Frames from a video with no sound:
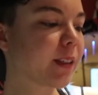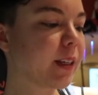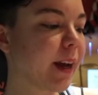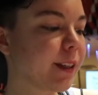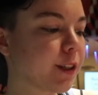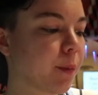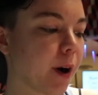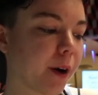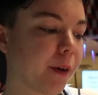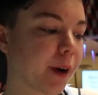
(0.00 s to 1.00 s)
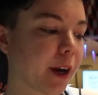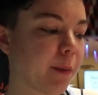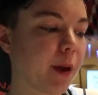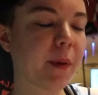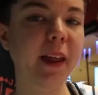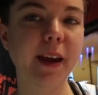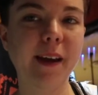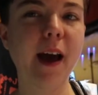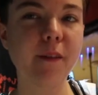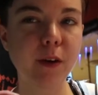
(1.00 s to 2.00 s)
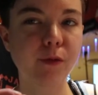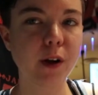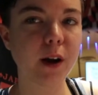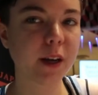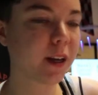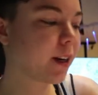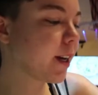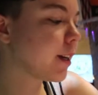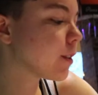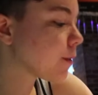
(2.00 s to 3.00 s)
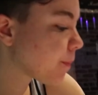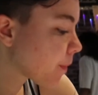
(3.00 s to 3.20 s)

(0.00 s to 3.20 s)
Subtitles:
Today and tomorrow are gonna be my like heavy vlogging days.